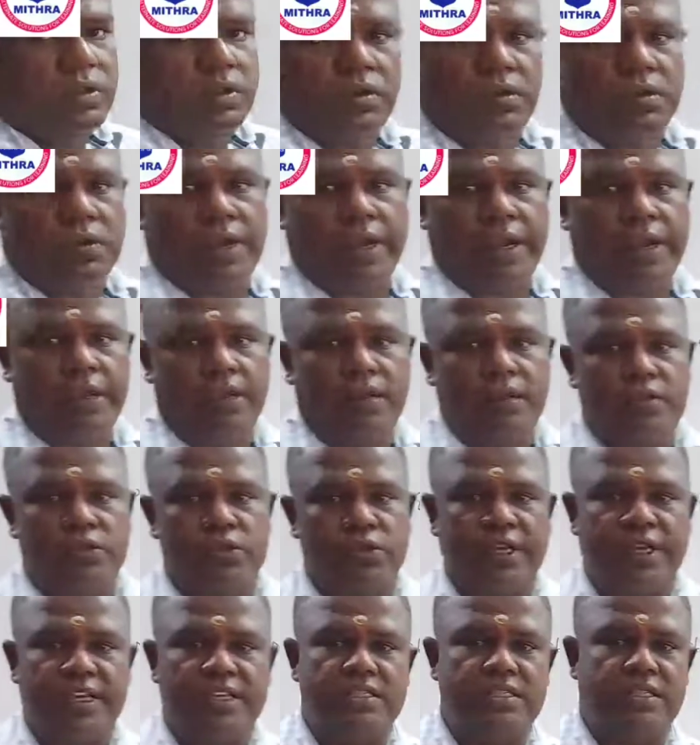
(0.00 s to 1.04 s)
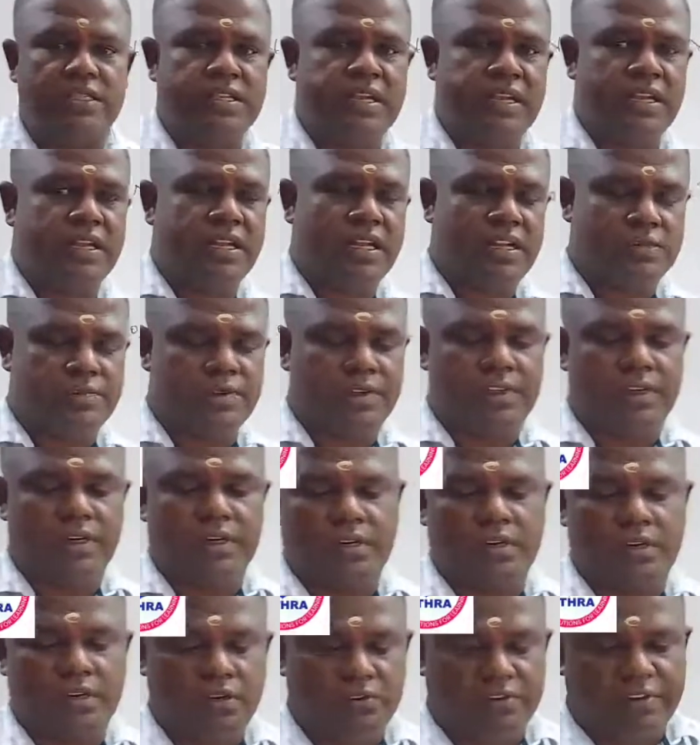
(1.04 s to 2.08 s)
Okay. So that is Geldar's
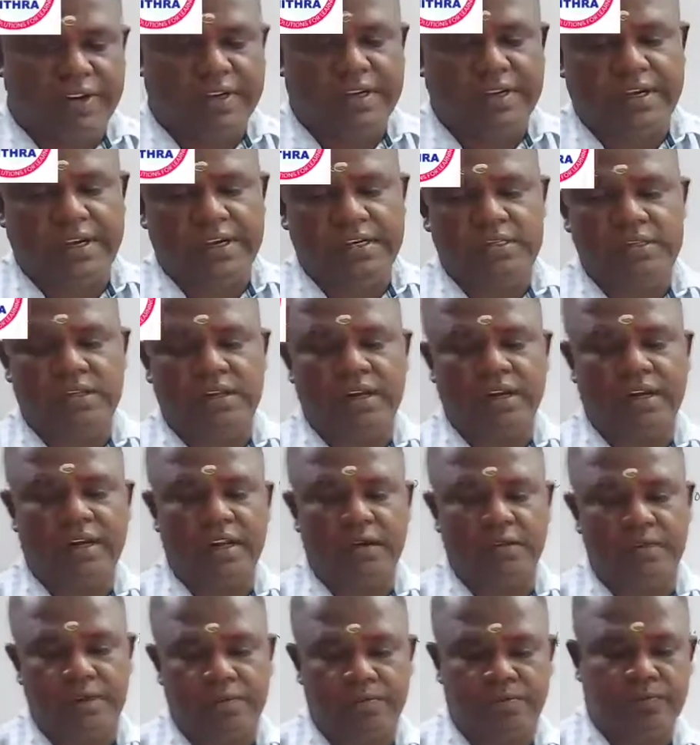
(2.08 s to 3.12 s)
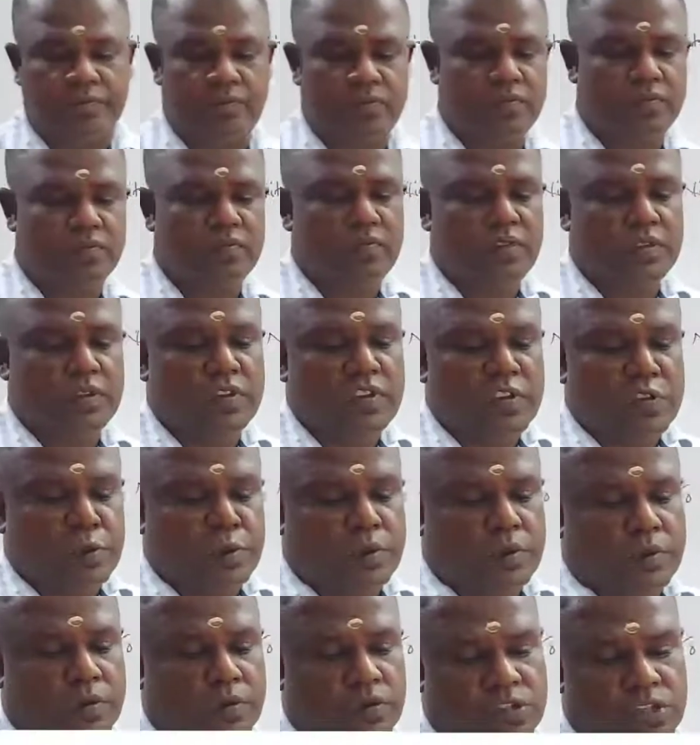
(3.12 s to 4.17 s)
method. You find the answer and tell me.
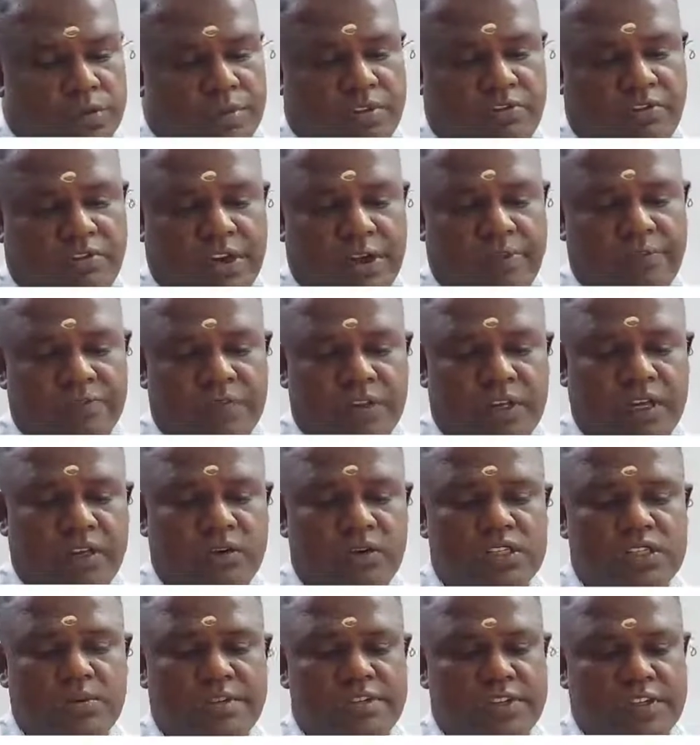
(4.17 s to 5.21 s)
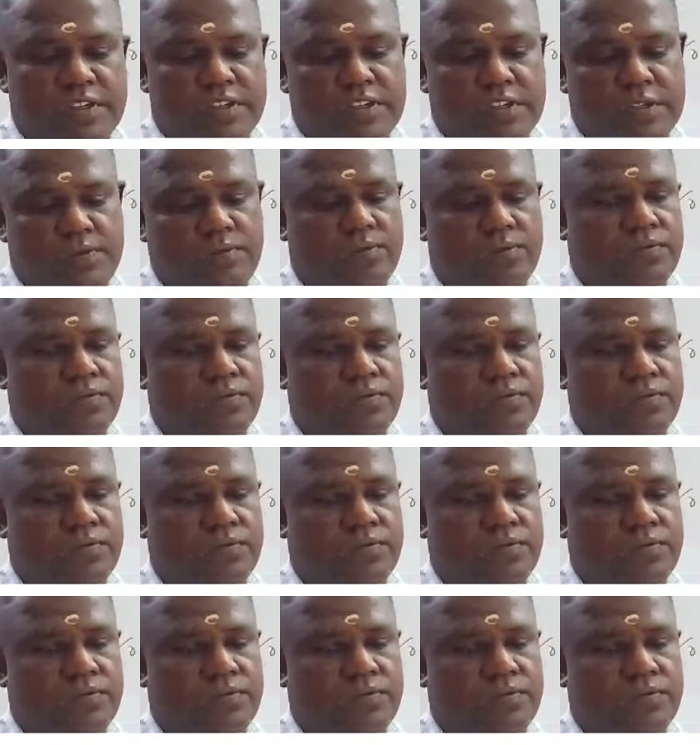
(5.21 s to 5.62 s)
Question number 5. Then question number 6.